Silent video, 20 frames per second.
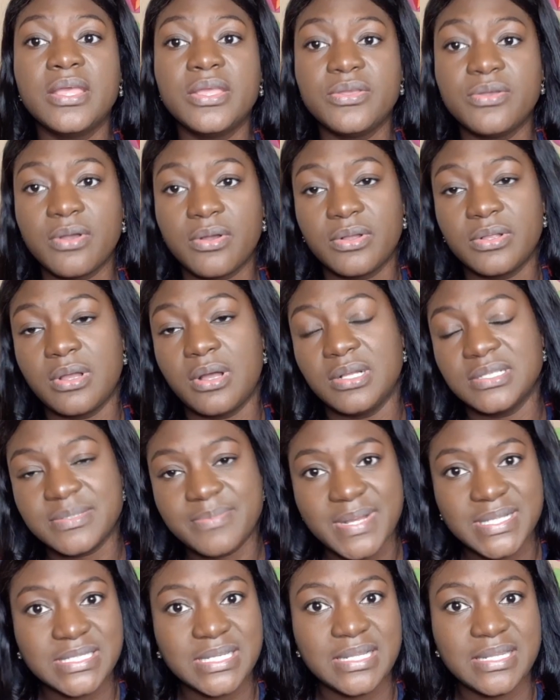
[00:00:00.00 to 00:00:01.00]
you're going to
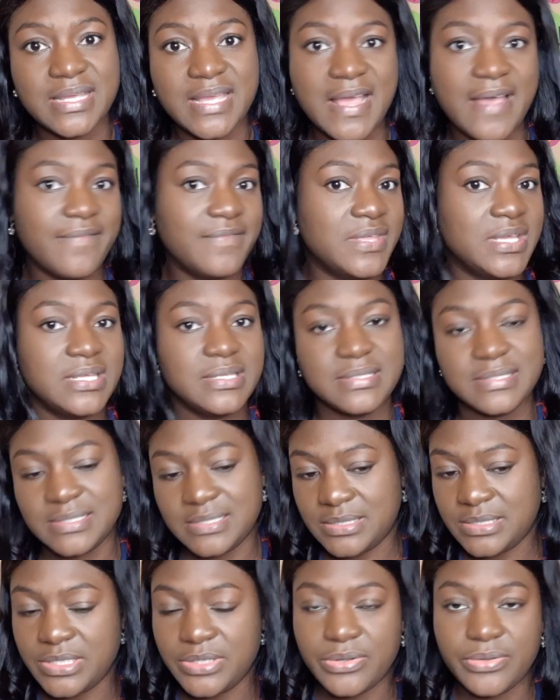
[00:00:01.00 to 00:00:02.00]
automatically have
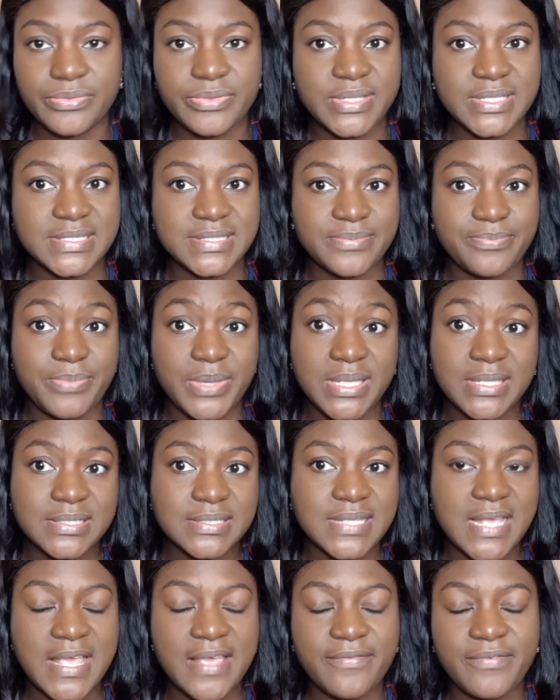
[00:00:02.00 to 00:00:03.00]
these, this big
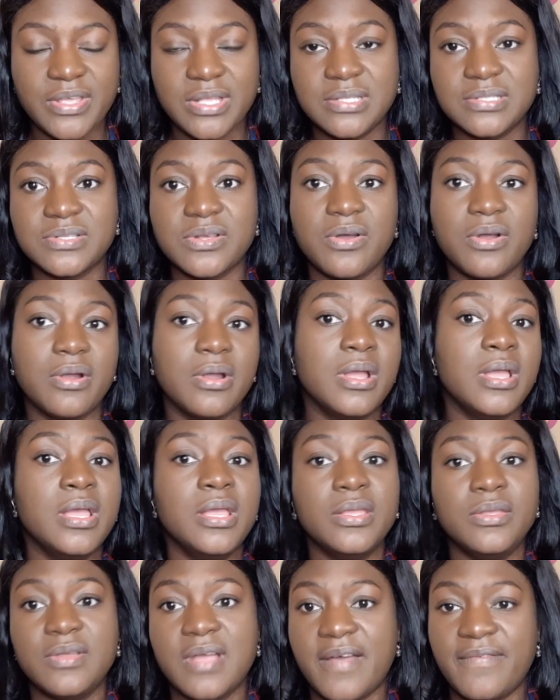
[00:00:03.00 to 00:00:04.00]
savings, or
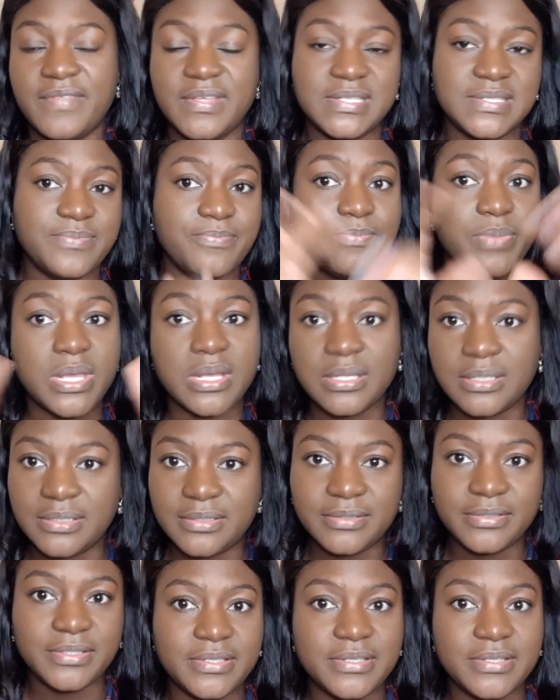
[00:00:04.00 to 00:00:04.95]
you have this big,